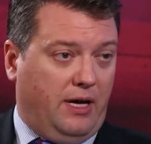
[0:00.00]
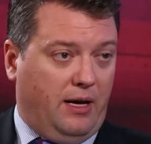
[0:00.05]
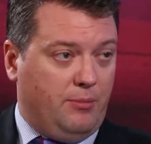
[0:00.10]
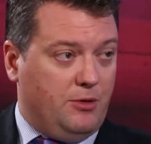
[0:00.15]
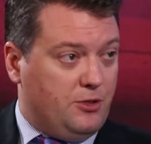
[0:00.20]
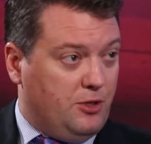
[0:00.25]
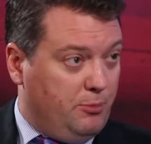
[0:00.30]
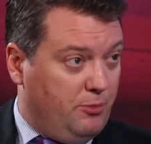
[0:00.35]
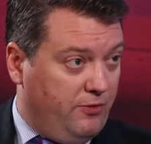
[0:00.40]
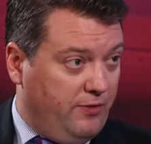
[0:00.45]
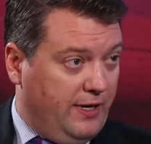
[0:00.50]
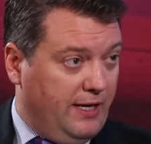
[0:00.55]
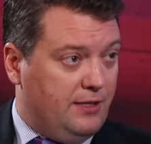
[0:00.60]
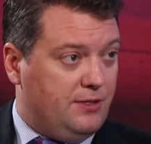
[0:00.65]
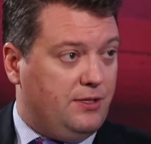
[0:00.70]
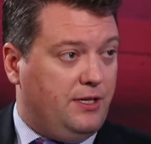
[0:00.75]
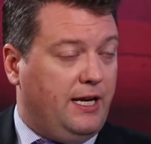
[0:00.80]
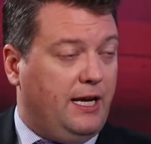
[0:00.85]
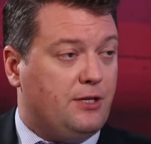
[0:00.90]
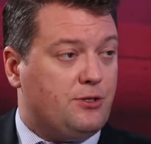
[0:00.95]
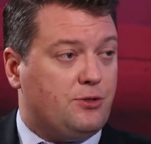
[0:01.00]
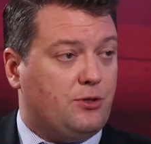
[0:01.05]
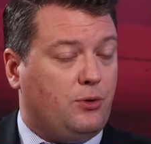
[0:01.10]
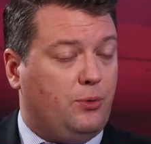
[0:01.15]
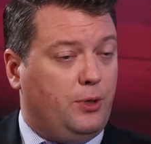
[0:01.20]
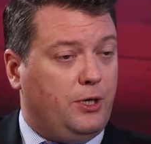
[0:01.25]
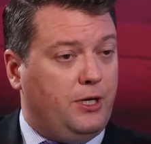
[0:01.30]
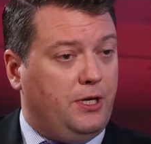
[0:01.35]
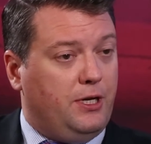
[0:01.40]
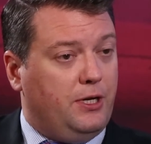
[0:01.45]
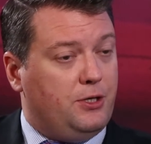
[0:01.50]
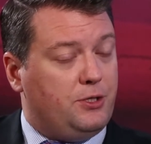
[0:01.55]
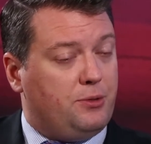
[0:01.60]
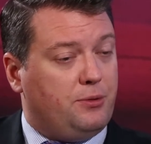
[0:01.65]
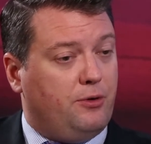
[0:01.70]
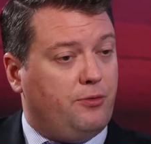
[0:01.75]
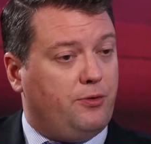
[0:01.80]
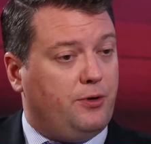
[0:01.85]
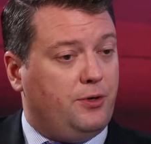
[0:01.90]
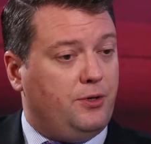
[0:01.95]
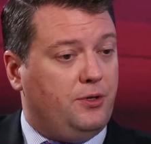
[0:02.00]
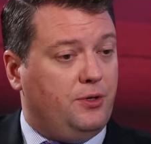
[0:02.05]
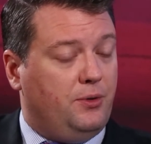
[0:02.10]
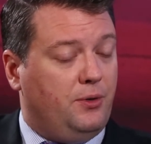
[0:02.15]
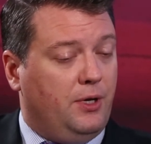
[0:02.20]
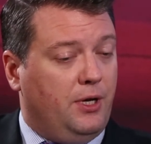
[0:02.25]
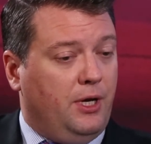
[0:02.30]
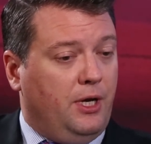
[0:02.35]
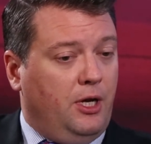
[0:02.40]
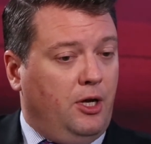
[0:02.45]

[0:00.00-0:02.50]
obviously provides enhanced liquidity, as you referred to,